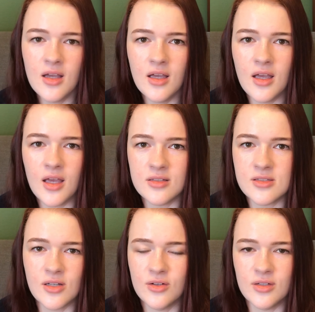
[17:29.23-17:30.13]
And
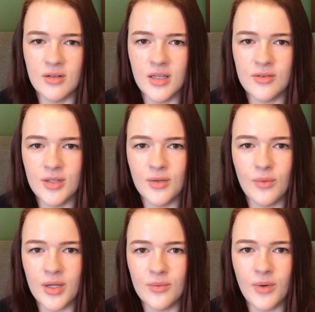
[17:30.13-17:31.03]
so it, it really
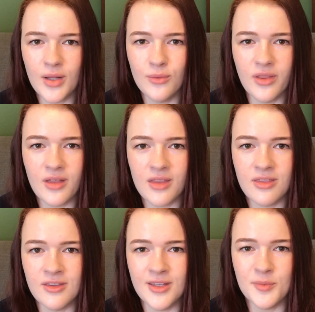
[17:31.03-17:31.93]
went well with that
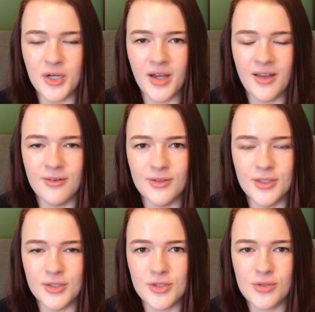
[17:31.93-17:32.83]
theme and I really
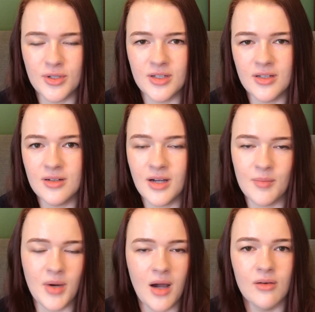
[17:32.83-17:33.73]
enjoyed it.
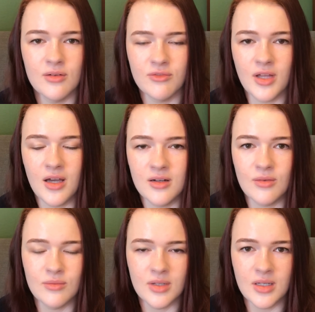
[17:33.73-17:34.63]
I'm out of that
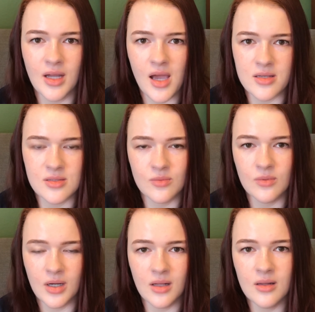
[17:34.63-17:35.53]
one as
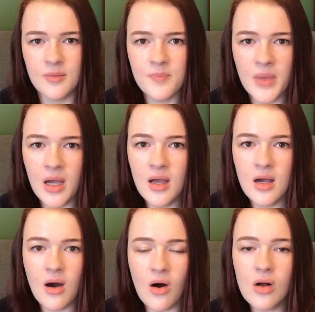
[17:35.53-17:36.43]
well.
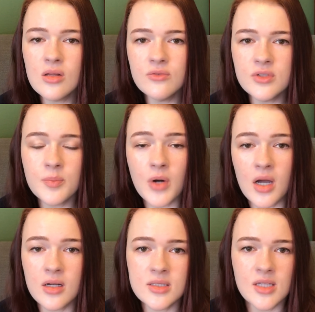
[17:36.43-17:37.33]
All of the
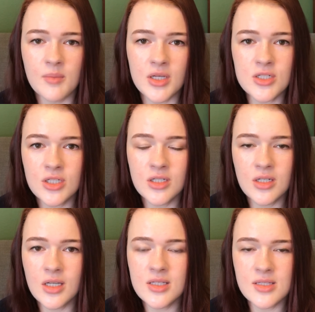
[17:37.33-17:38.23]
products I mentioned,
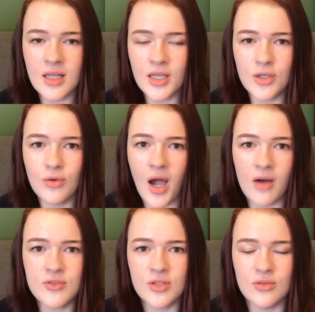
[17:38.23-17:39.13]
it's not like you
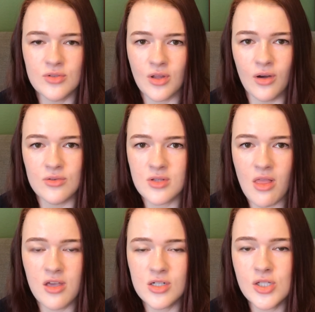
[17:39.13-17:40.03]
have to use those.
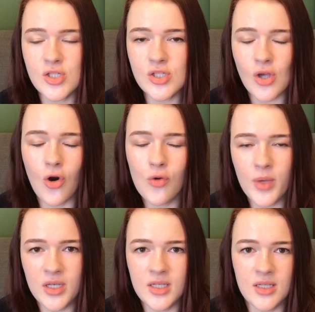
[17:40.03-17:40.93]
There's so
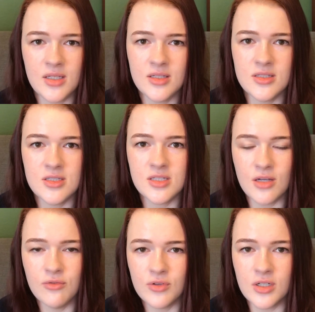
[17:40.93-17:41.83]
many
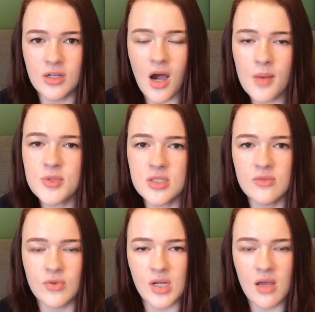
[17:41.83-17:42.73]
different options
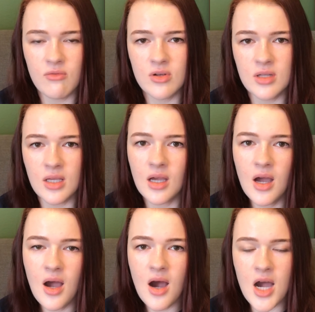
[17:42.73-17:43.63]
for everything.
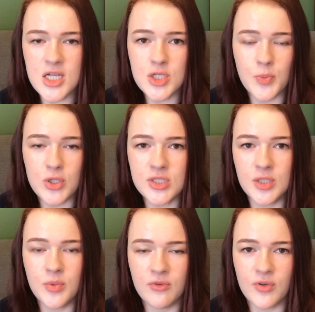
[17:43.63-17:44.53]
I just personally
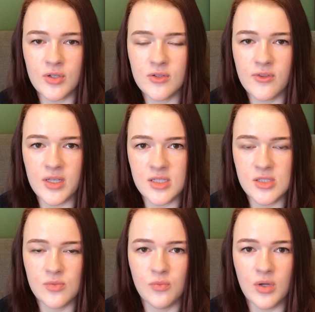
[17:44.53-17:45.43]
preferred
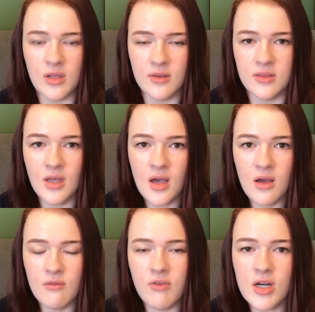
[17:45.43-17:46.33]
things with
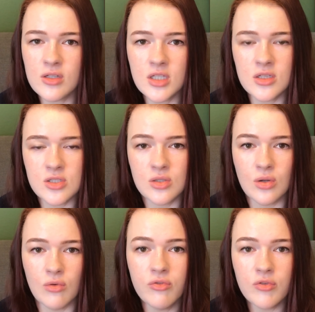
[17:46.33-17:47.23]
very little to
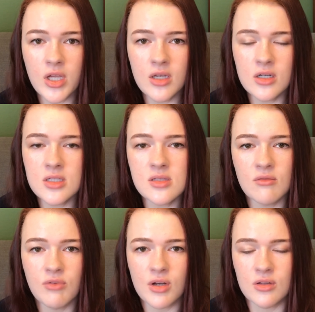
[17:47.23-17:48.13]
no fragrance,
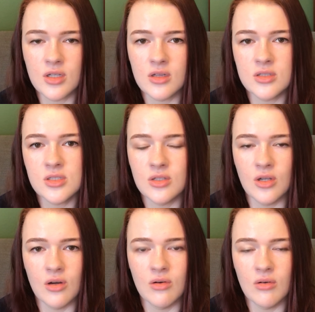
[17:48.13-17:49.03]
very little to
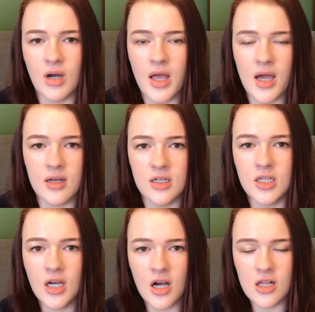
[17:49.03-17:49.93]
no added
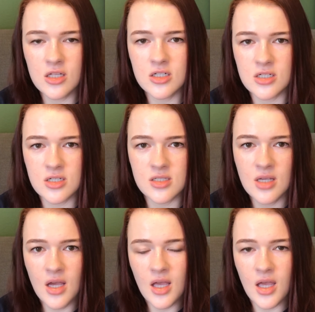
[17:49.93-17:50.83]
colors,
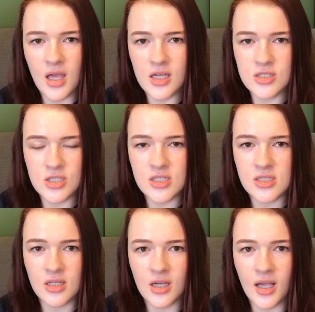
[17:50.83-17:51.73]
and
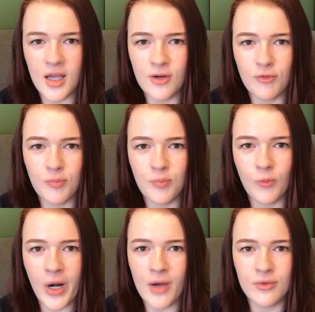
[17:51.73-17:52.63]
just kind of
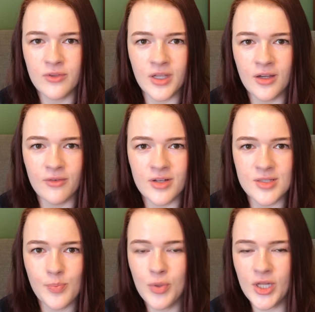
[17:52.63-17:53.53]
what I would think of
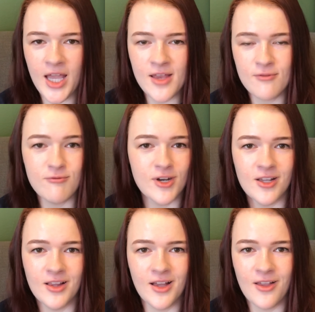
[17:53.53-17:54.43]
as plain
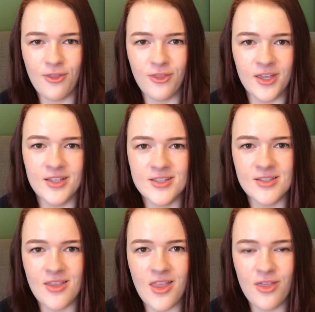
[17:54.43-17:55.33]
vanilla things.
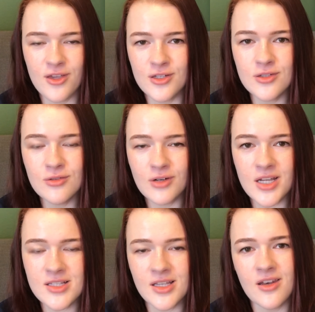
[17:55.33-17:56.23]
Nothing too
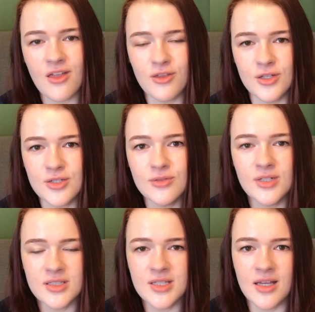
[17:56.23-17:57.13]
crazy, nothing too
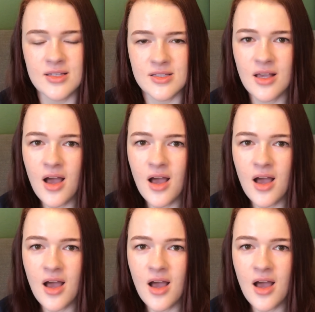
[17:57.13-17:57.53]
intense.